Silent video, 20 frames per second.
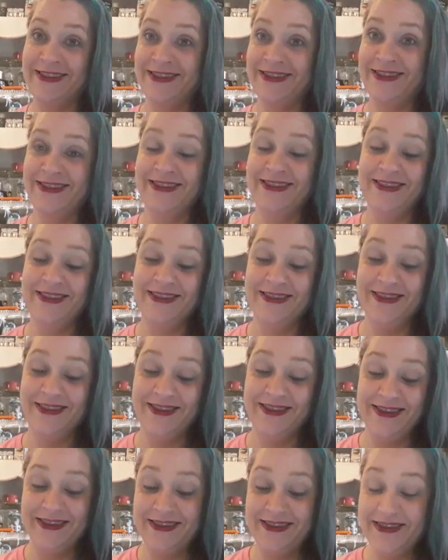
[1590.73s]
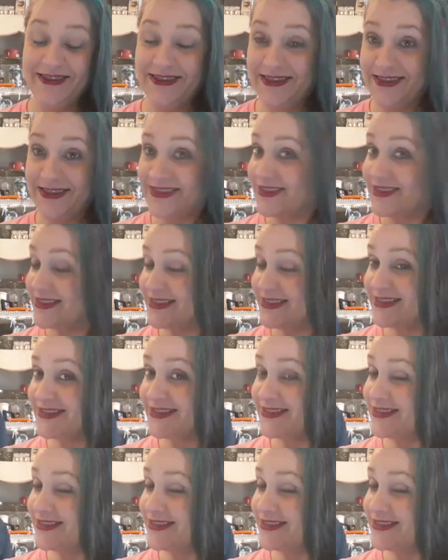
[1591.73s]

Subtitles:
(no one is talking)